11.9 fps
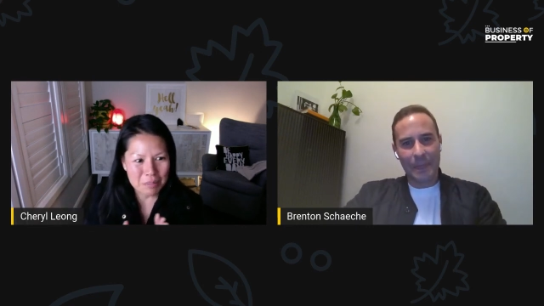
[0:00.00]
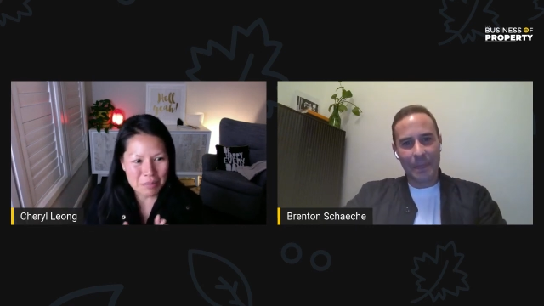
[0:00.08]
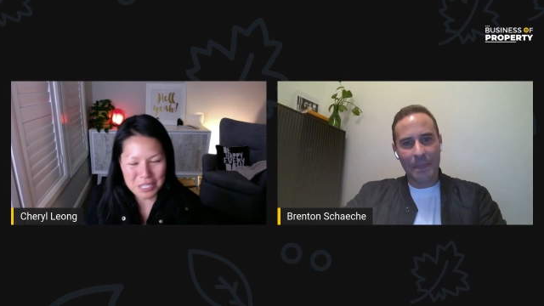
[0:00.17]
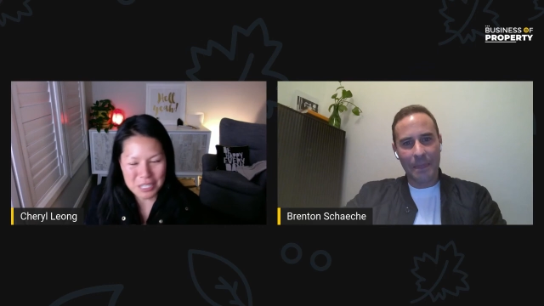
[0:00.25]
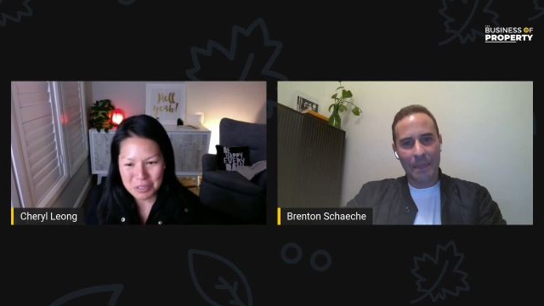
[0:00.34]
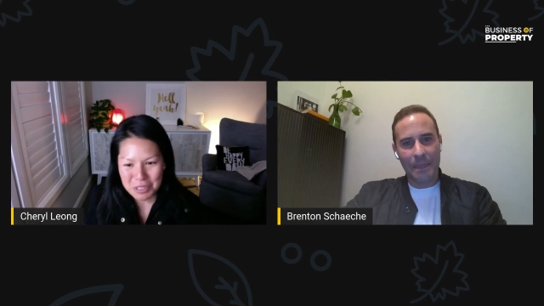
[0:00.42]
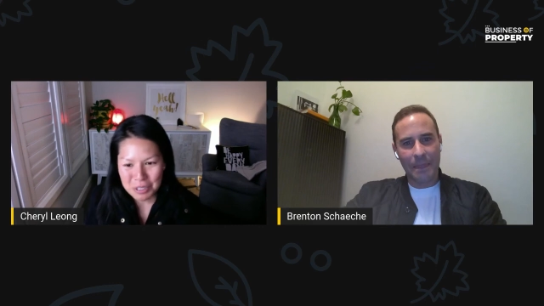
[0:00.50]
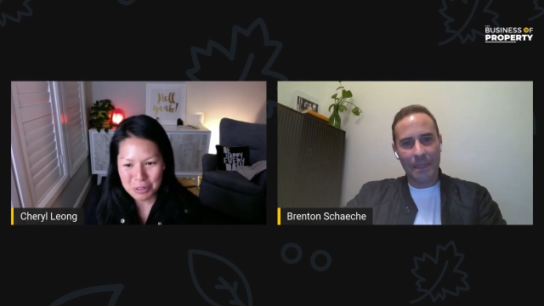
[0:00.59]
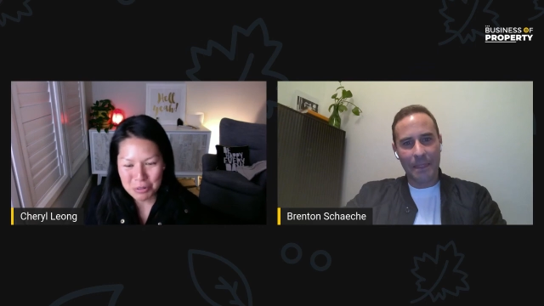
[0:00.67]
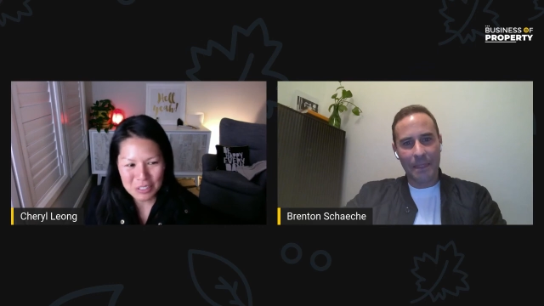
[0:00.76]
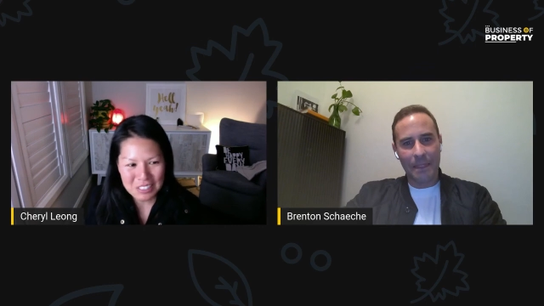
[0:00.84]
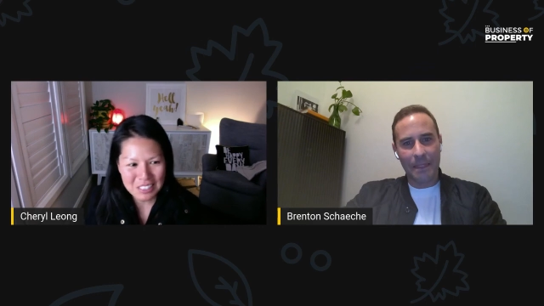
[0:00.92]
Speaker 1: make sure
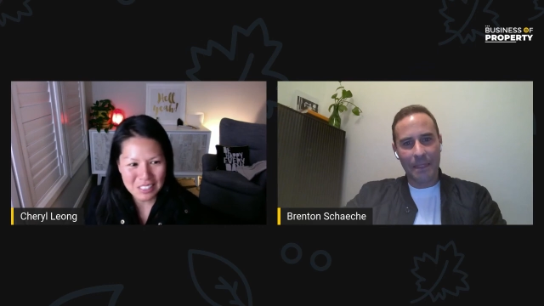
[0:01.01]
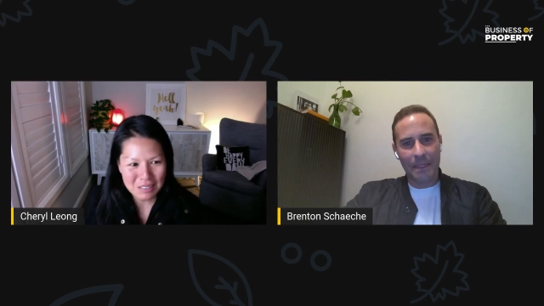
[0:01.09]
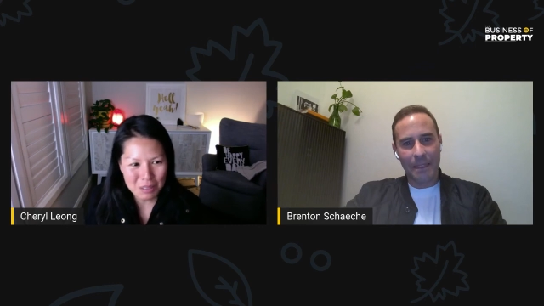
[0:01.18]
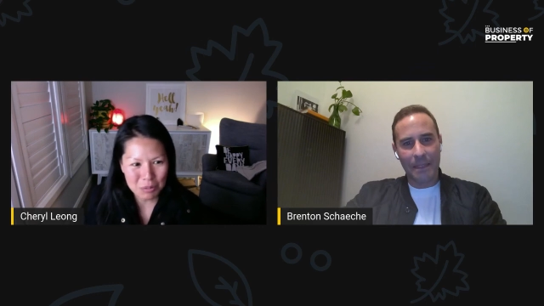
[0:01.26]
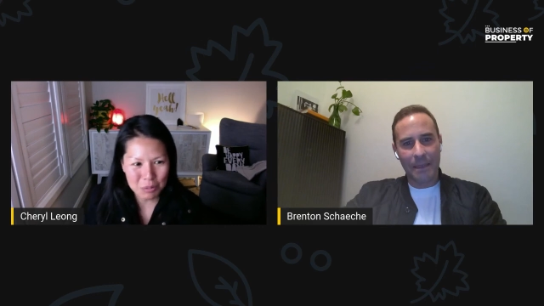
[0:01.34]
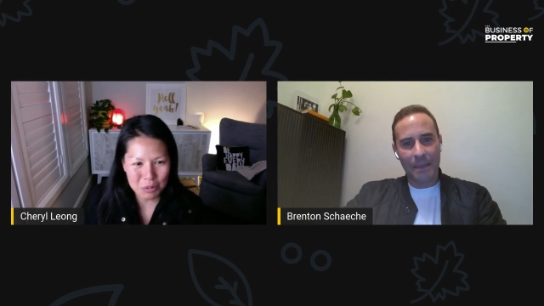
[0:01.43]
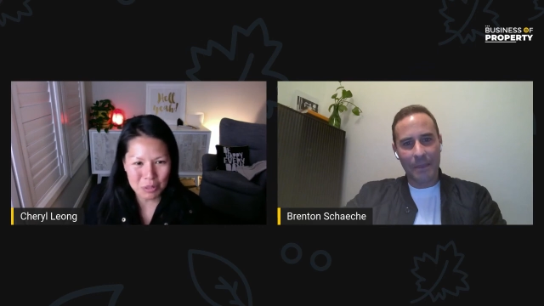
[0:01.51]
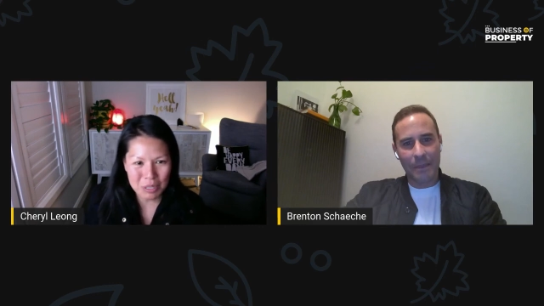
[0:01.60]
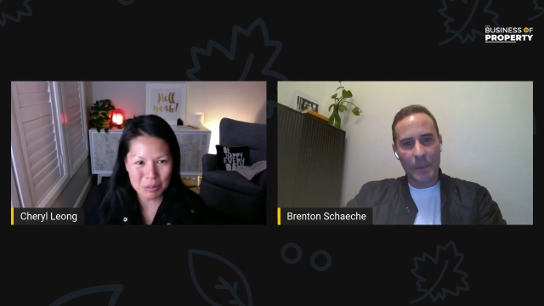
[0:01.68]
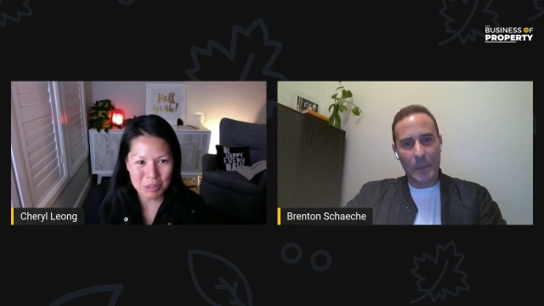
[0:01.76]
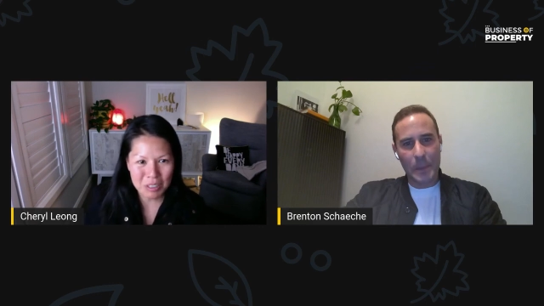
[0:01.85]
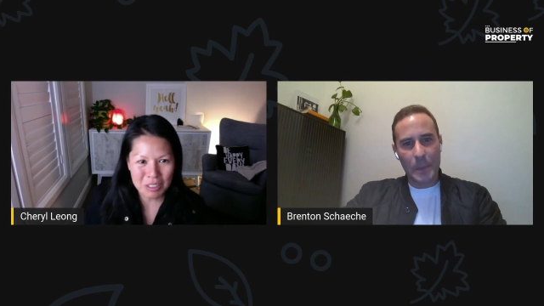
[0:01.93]
you visit and
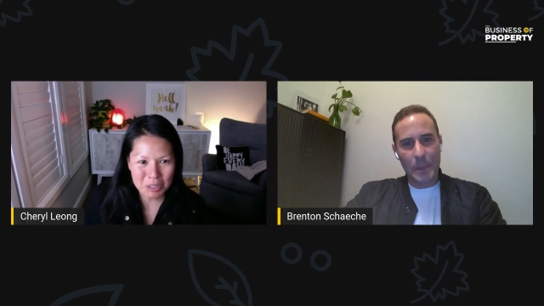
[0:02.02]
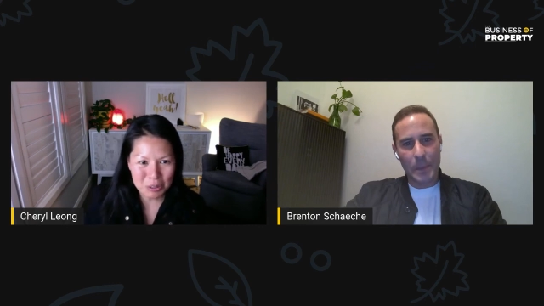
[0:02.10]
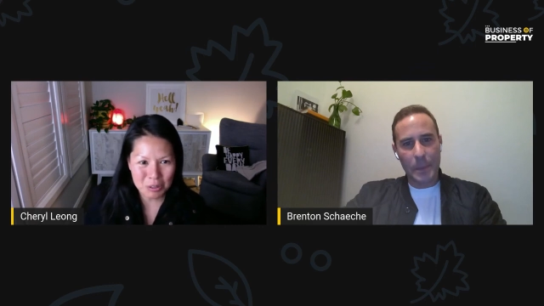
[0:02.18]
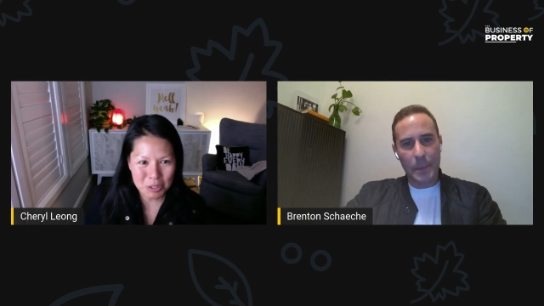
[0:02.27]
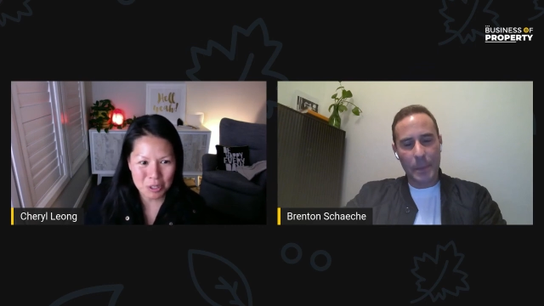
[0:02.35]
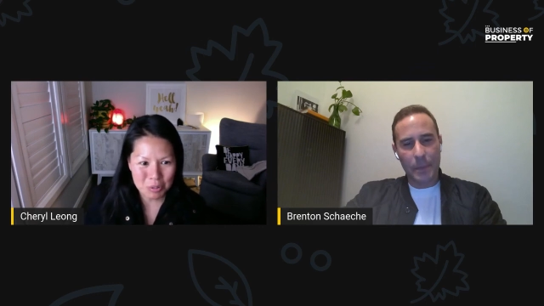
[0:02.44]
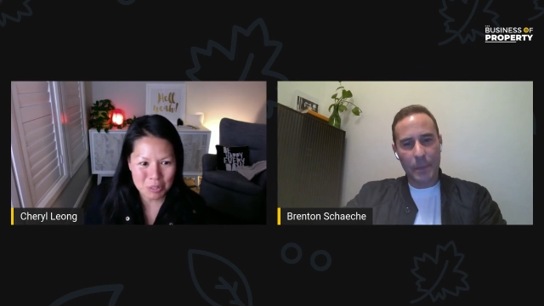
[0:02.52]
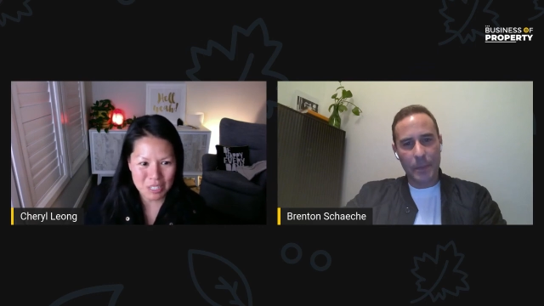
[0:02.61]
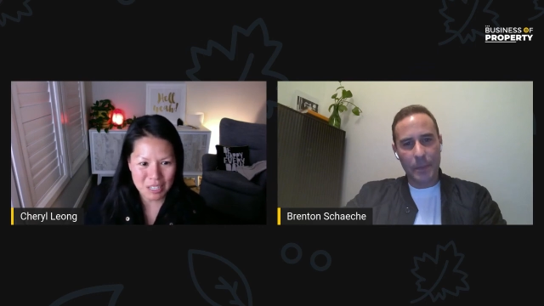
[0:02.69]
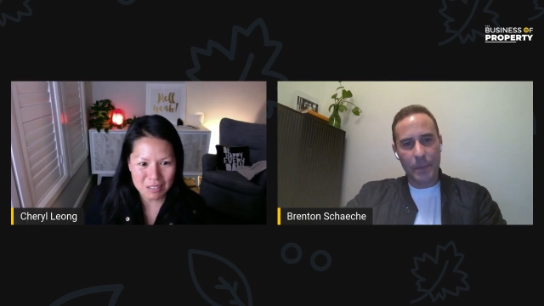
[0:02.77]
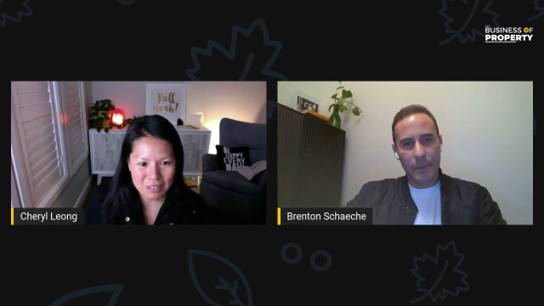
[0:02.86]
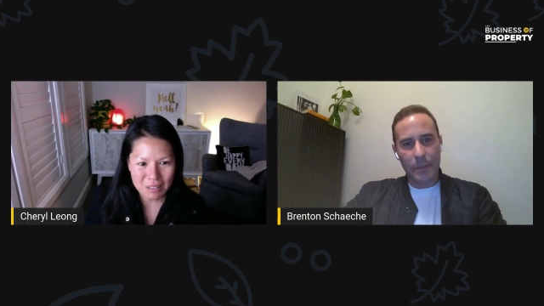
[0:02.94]
subscribe to our YouTube
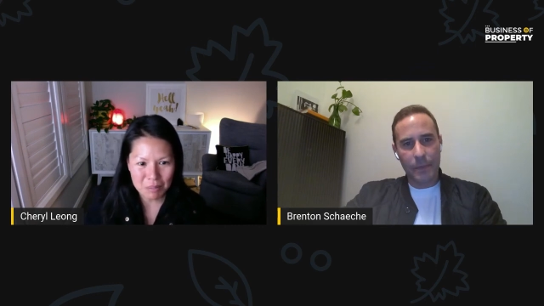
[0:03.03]
channel,